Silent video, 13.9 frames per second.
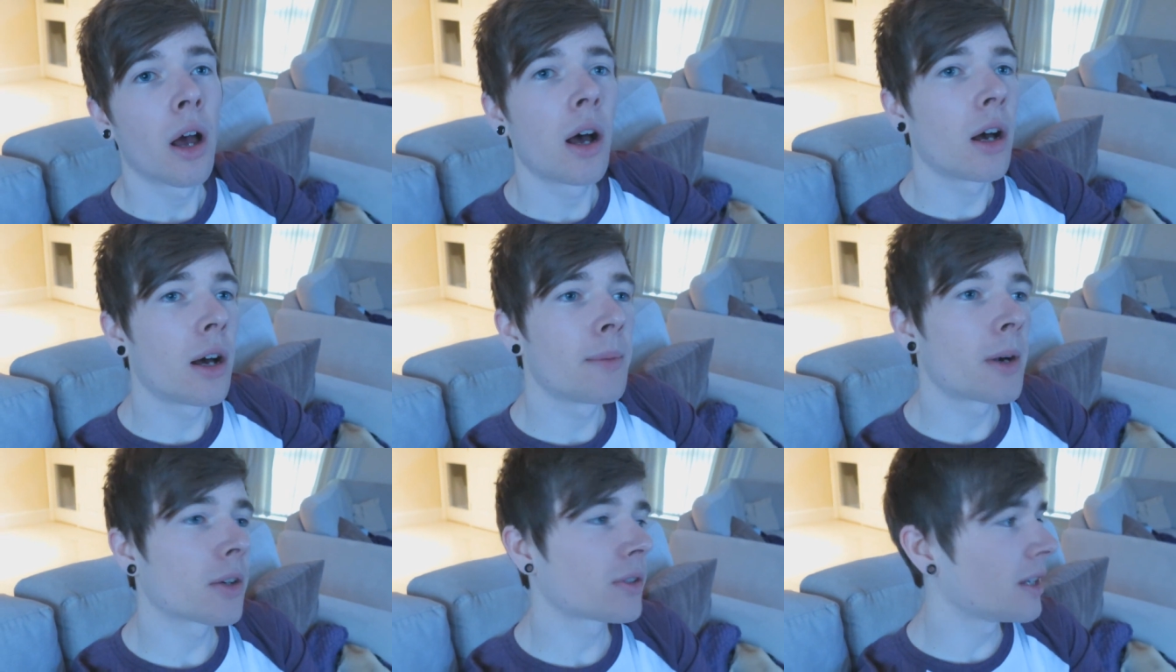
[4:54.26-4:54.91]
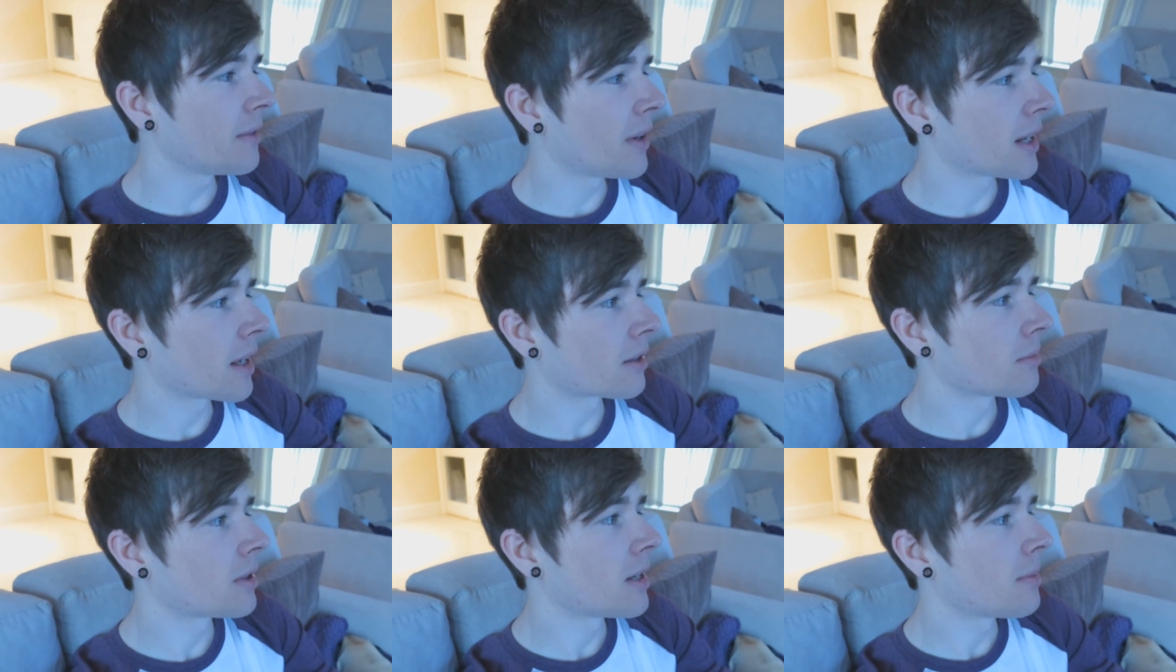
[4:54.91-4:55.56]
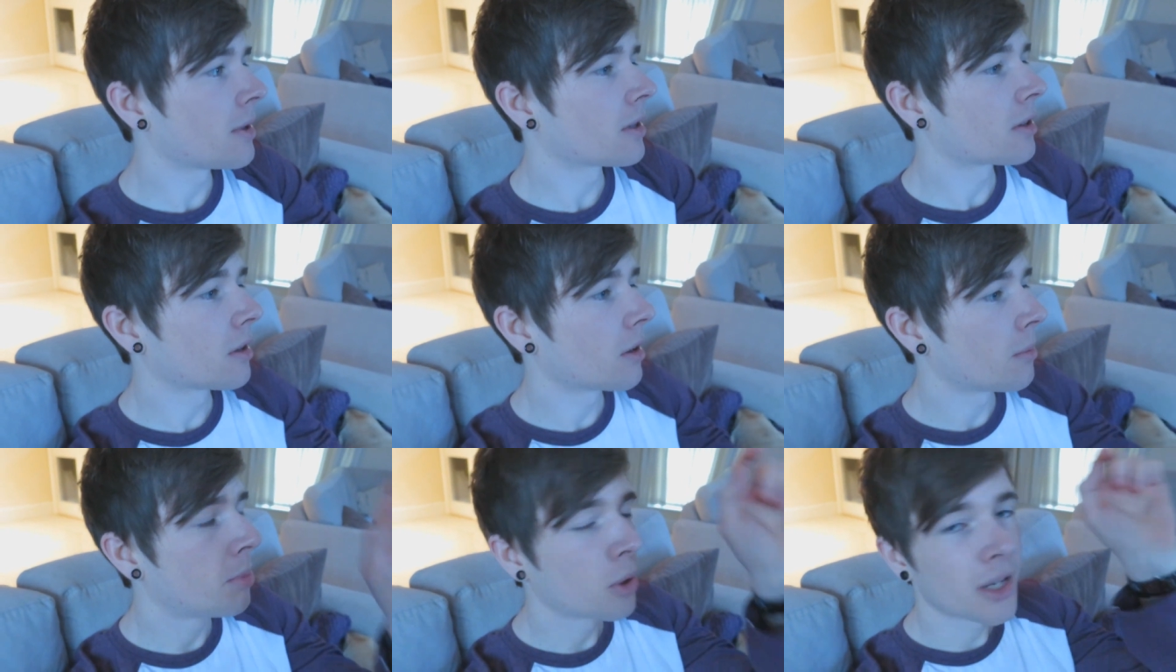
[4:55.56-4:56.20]
I'll see if I can get some snippets
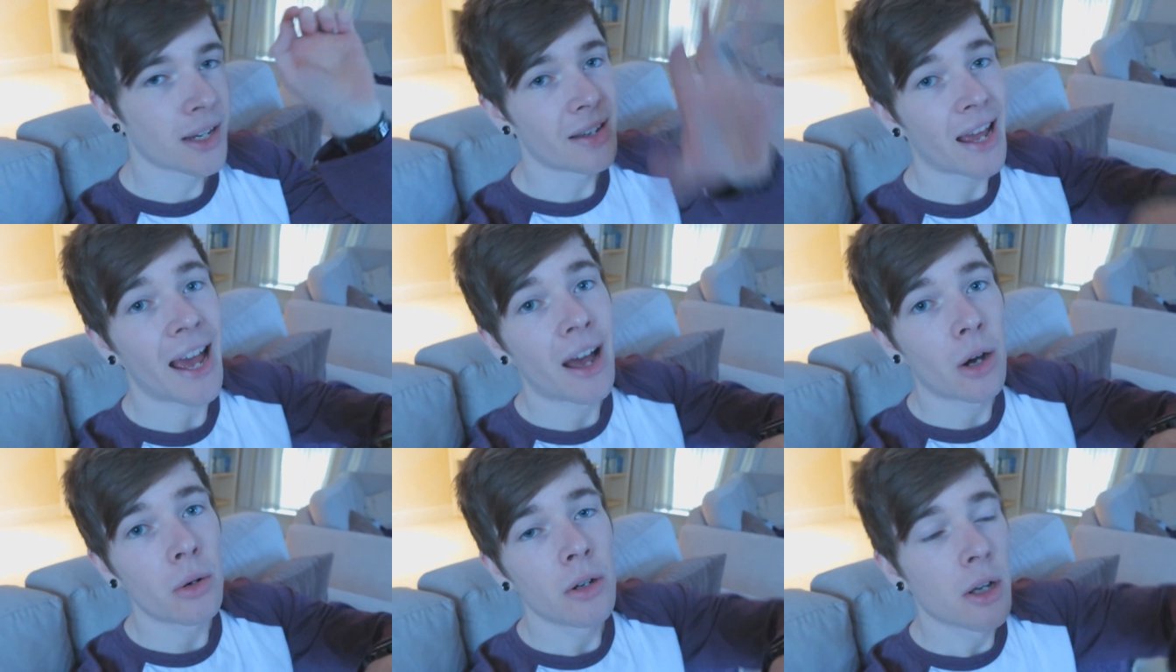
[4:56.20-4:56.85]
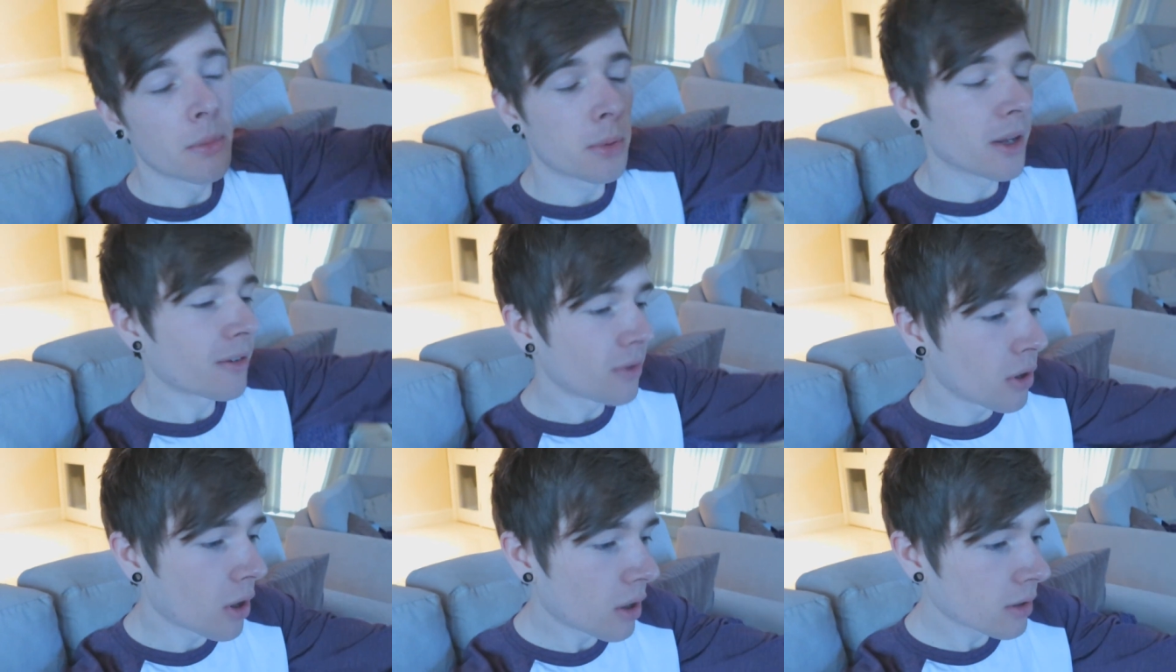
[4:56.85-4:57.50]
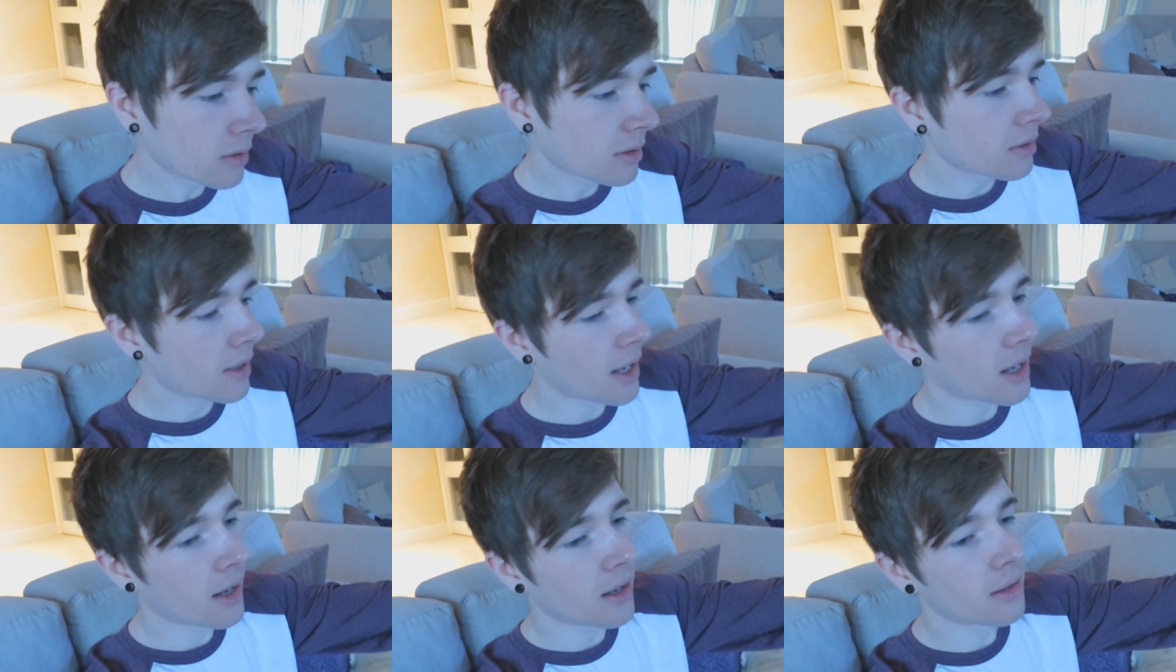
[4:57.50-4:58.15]
to put in now, but if not,
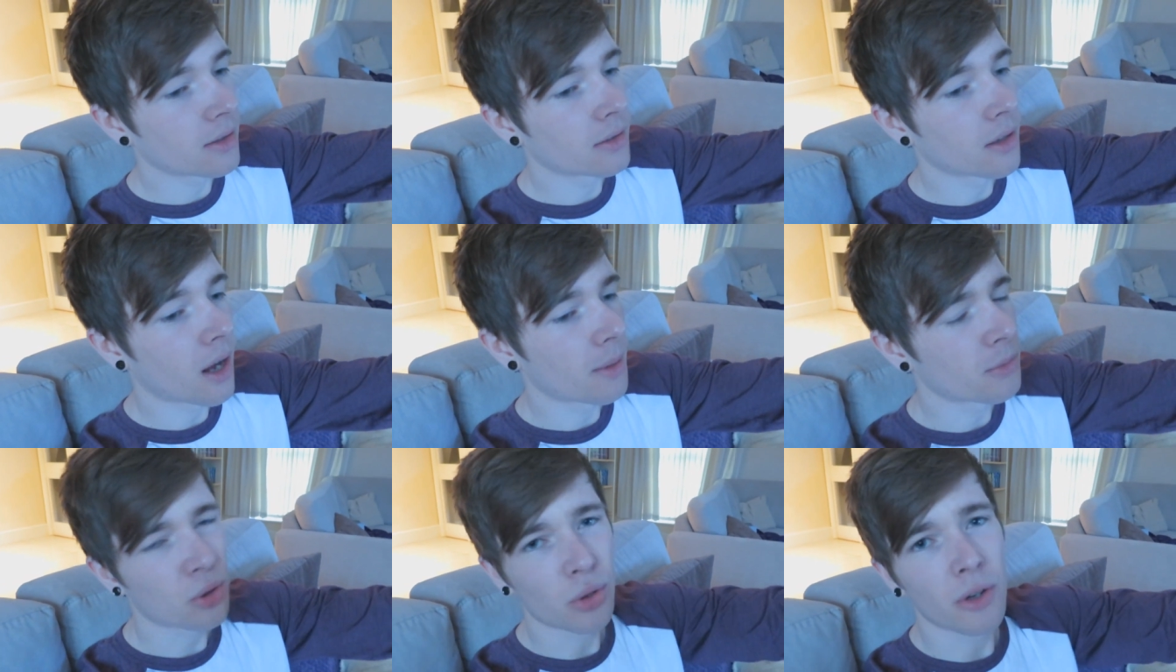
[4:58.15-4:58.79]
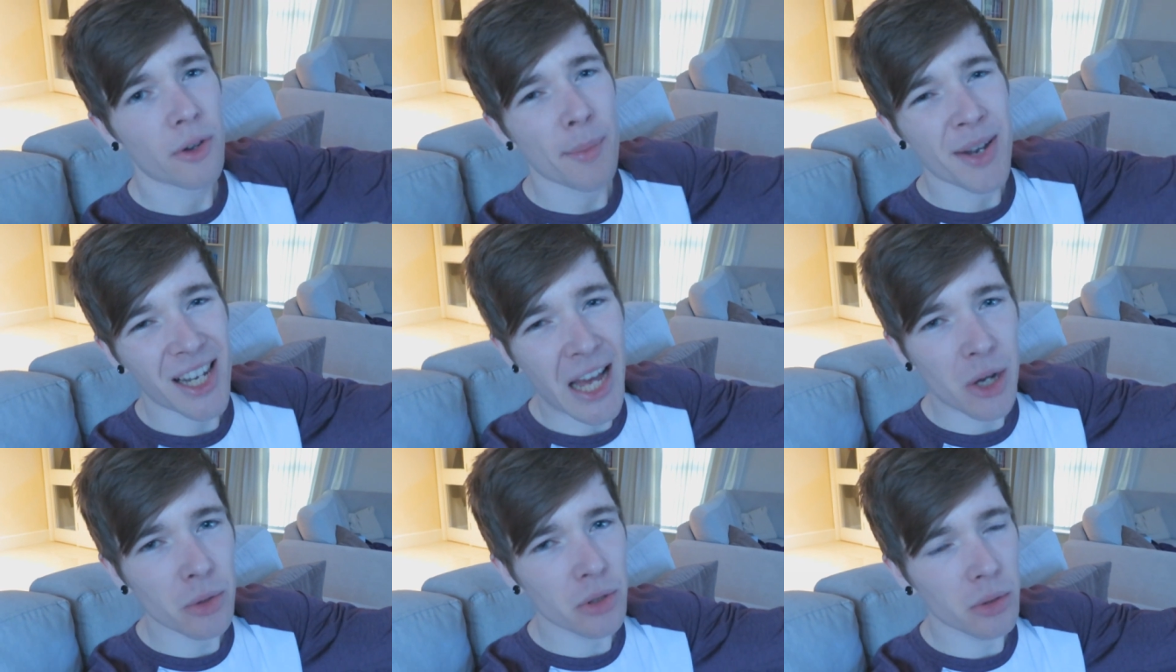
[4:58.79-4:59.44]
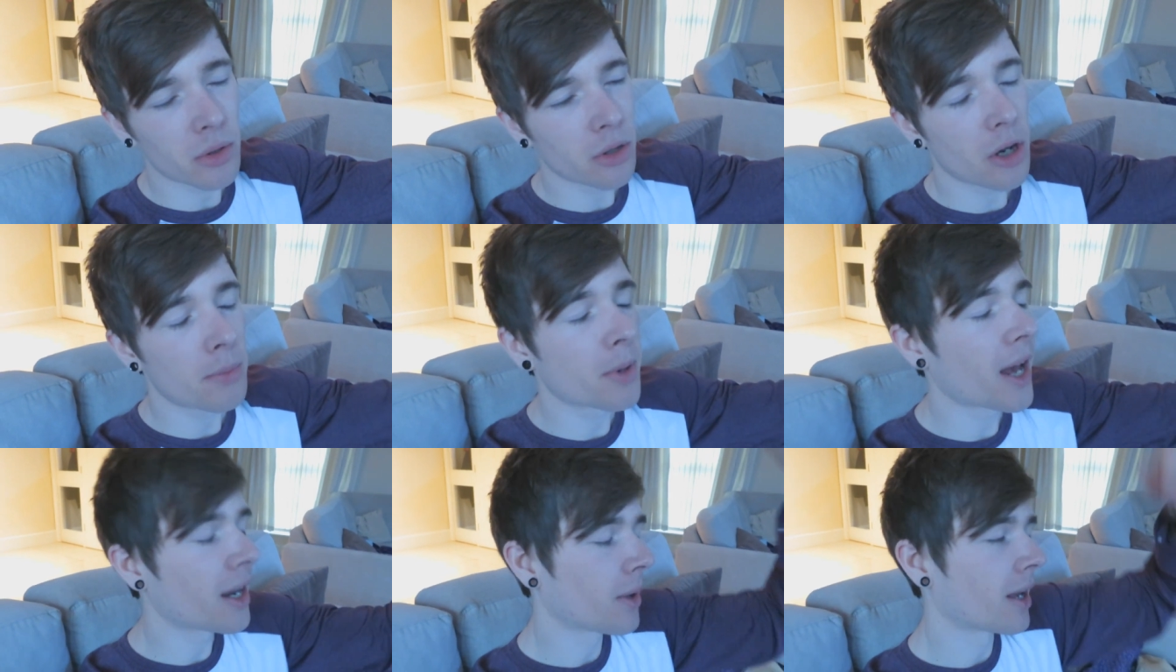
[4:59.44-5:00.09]
then I'm not sure if I'm allowed to or
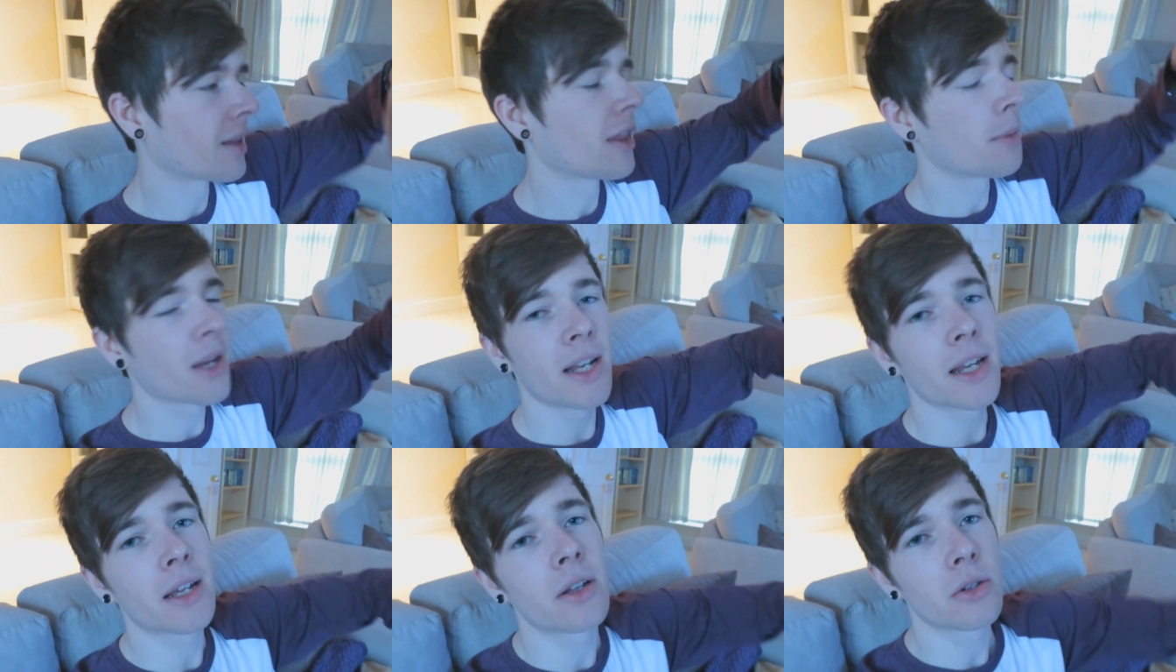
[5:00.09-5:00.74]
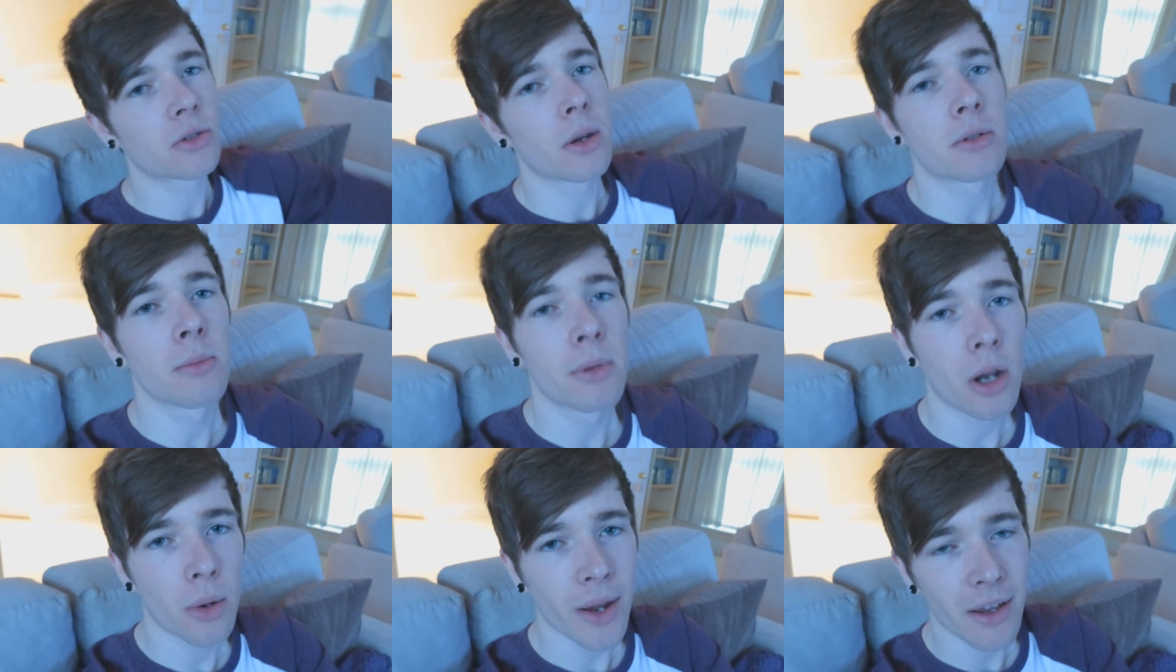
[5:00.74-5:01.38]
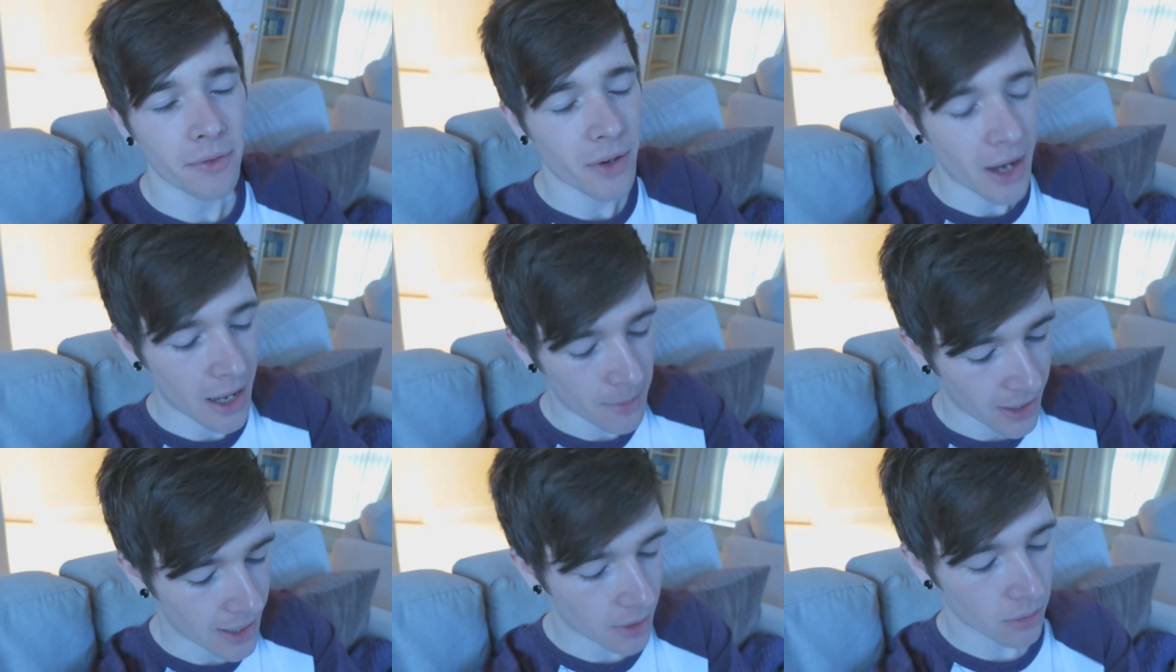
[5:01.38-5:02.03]
not. But anyway, there'll be a link in the description below if I
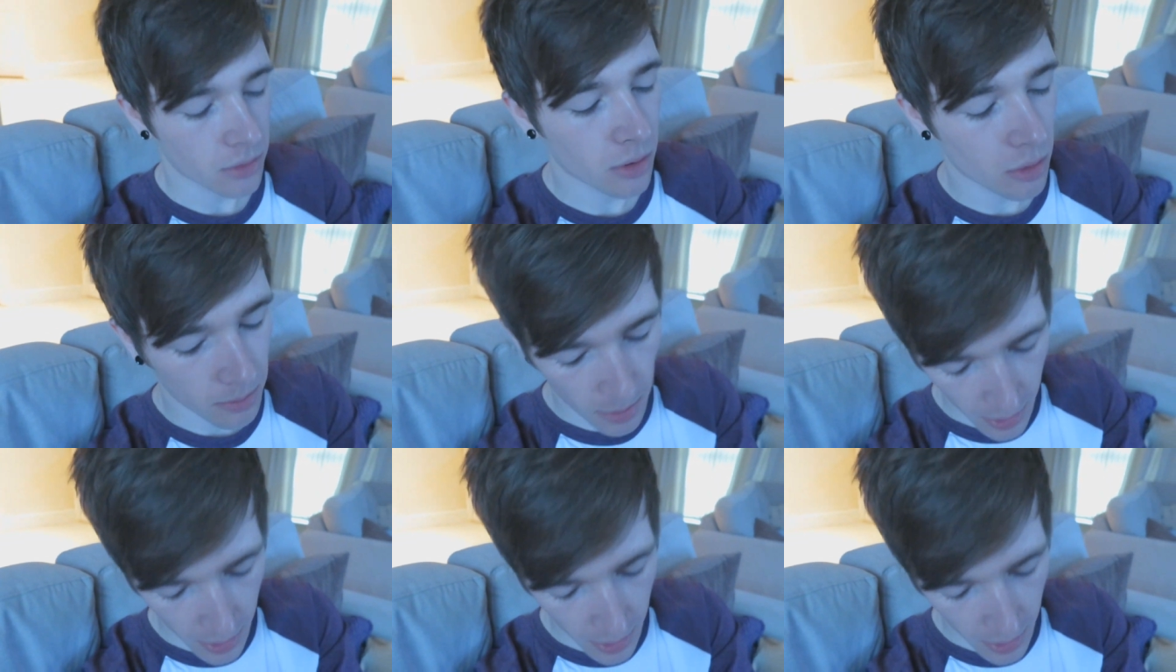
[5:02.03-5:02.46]
am allowed to,